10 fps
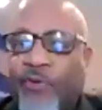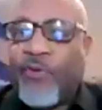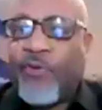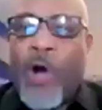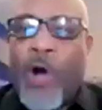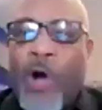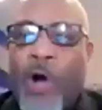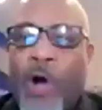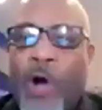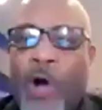wired to
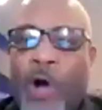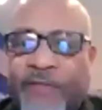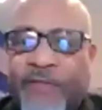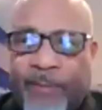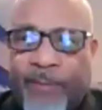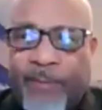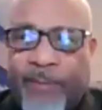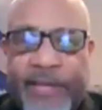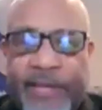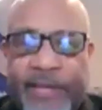think and
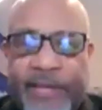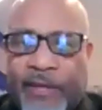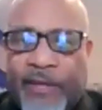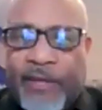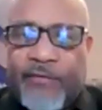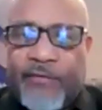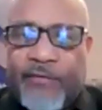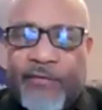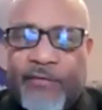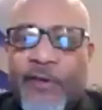believe things.
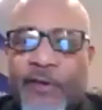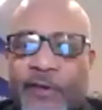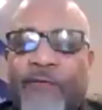So